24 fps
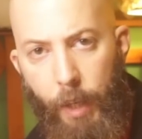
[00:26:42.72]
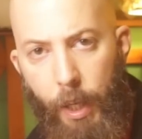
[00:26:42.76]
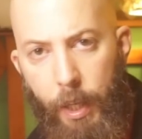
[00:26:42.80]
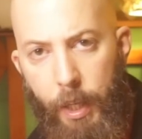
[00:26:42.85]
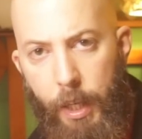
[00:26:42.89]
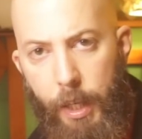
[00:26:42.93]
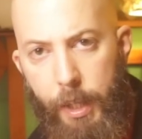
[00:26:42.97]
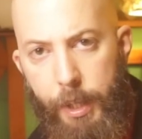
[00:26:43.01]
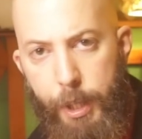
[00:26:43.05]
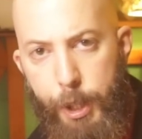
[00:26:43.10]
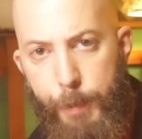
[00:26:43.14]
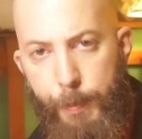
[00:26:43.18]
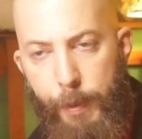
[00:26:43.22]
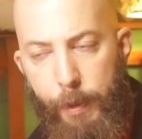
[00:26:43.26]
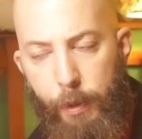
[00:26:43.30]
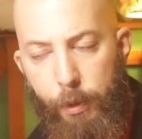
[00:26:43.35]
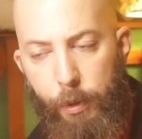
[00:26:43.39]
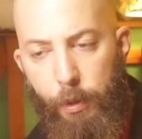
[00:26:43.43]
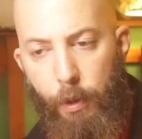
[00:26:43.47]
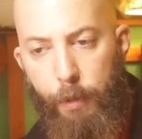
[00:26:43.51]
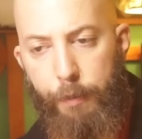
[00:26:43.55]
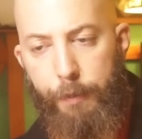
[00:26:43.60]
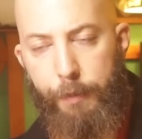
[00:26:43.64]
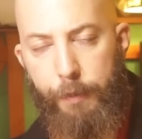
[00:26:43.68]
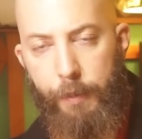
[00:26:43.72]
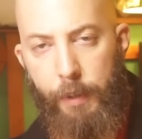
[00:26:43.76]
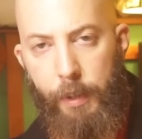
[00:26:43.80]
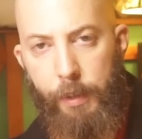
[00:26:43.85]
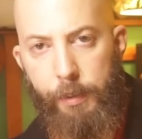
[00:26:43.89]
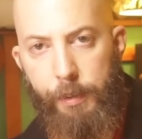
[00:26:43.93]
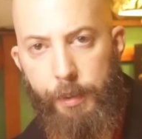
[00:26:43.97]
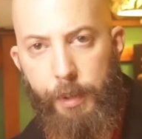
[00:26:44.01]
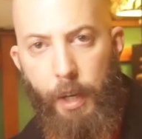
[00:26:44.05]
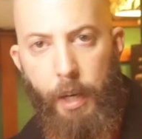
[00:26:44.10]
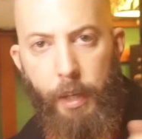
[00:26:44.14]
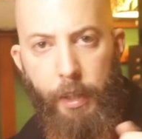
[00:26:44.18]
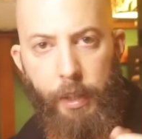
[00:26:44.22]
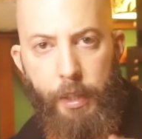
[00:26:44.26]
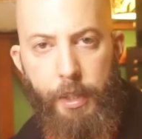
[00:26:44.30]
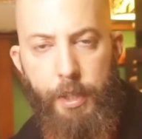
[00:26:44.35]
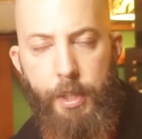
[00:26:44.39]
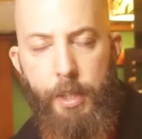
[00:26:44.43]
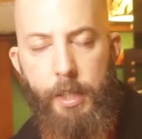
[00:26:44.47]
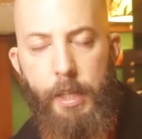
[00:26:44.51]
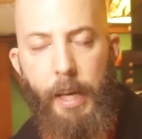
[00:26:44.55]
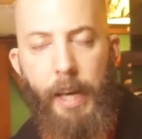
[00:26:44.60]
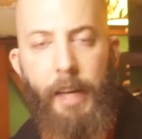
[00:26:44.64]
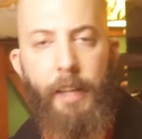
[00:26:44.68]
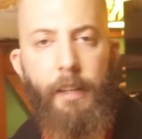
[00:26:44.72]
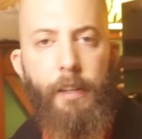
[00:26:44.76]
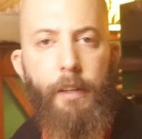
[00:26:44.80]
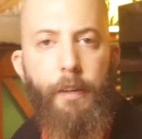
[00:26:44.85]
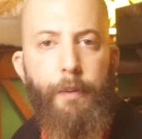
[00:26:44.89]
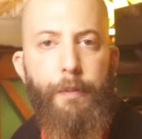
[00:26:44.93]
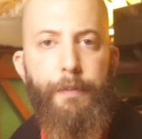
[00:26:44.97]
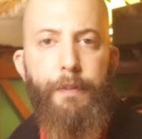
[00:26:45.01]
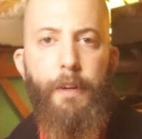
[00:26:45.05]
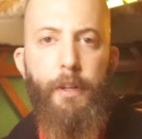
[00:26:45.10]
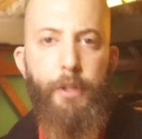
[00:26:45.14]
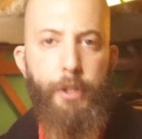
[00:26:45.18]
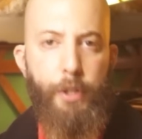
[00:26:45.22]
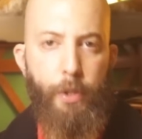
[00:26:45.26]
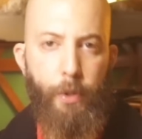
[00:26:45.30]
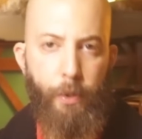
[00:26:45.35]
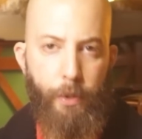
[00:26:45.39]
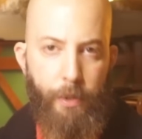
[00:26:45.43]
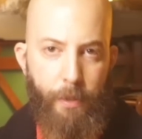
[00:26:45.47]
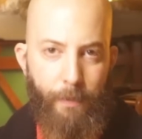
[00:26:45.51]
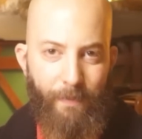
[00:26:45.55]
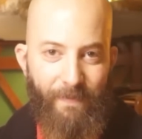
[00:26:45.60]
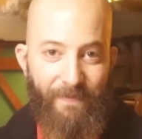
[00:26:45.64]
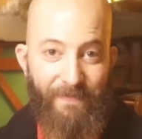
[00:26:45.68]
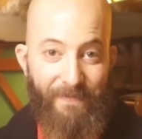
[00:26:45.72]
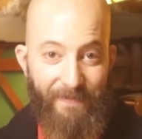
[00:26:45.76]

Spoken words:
the spirit of darkness and falsehood.